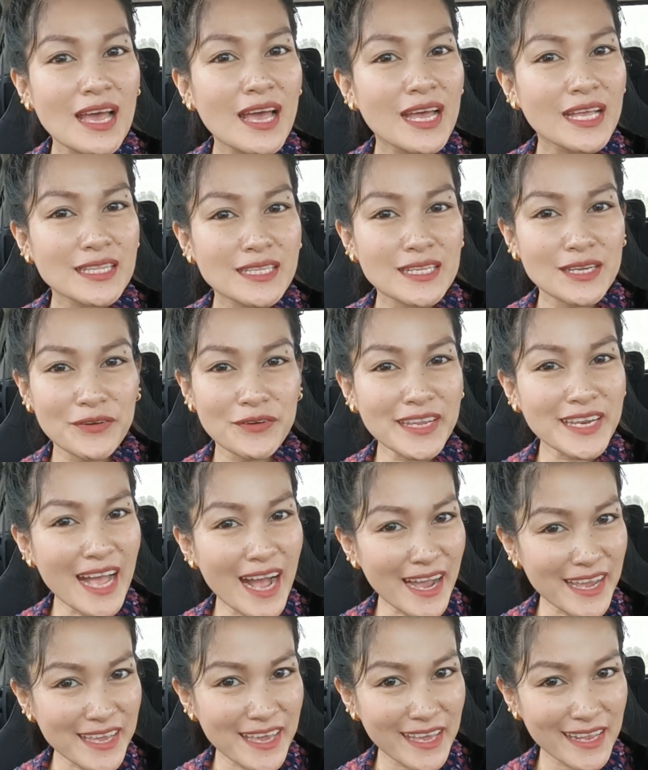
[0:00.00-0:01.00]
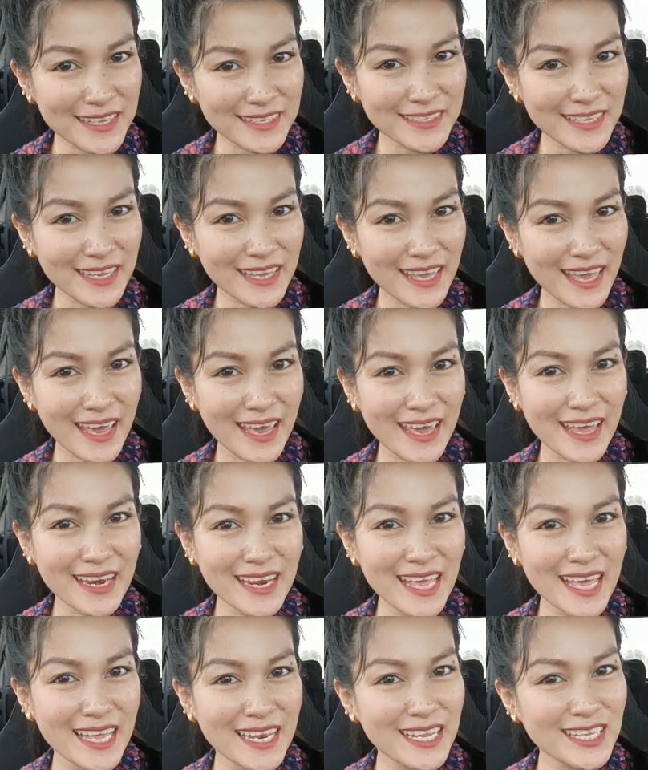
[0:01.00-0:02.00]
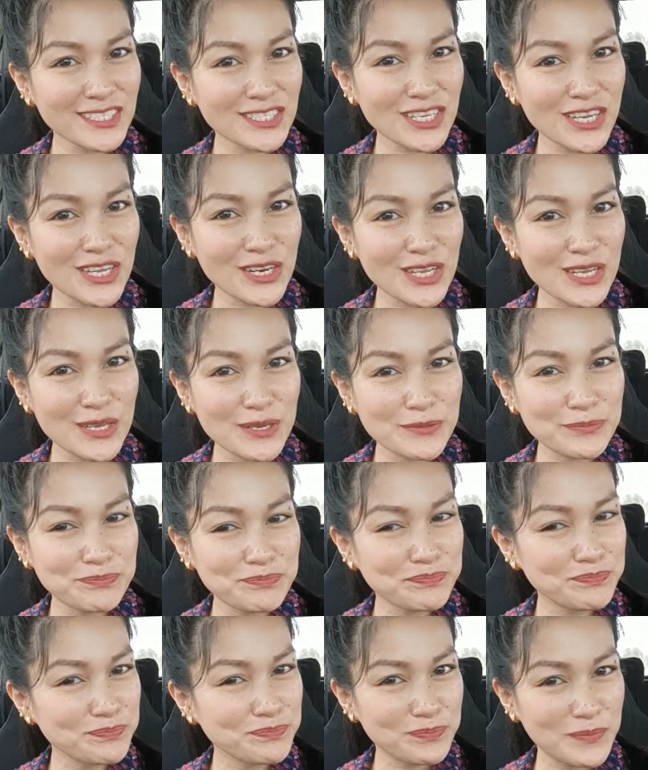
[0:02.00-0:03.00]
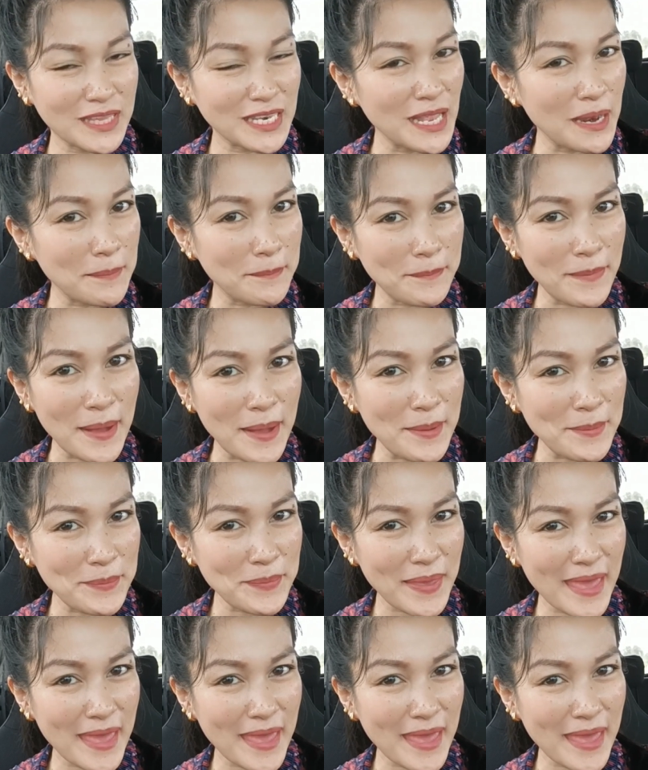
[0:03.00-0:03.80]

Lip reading: the red high heels again and it's gonna pedal pump,